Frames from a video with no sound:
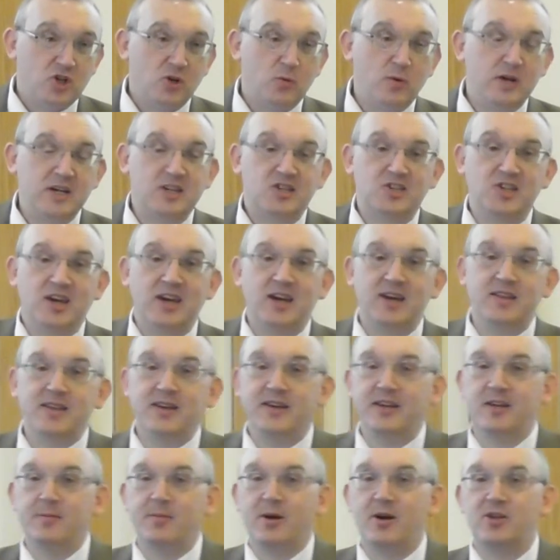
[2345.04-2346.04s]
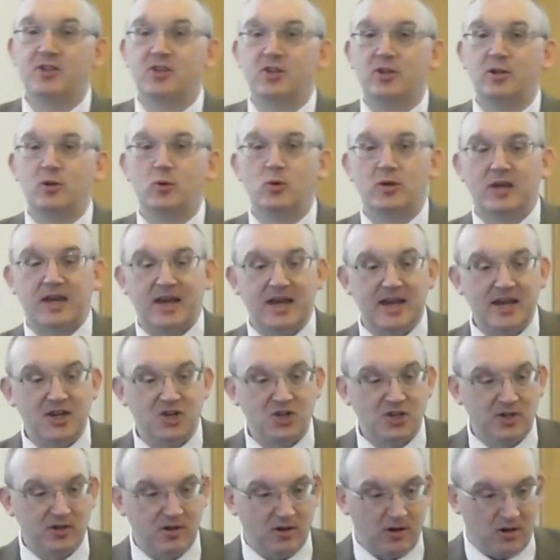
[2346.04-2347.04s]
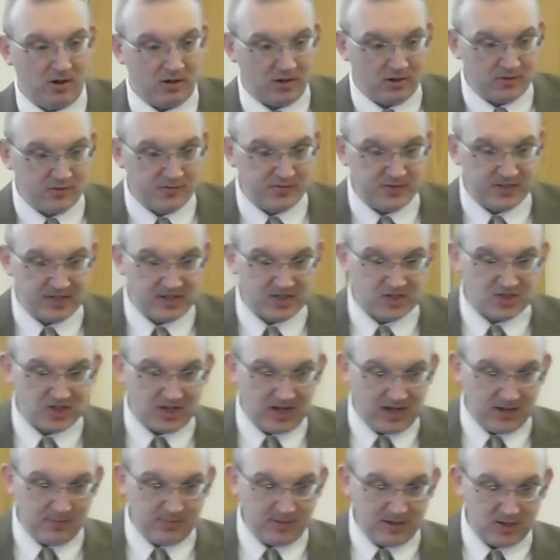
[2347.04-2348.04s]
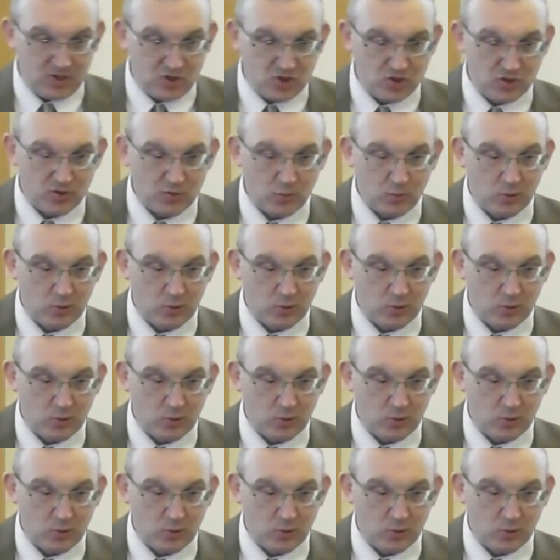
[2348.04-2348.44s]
shall we say then about the location of this image?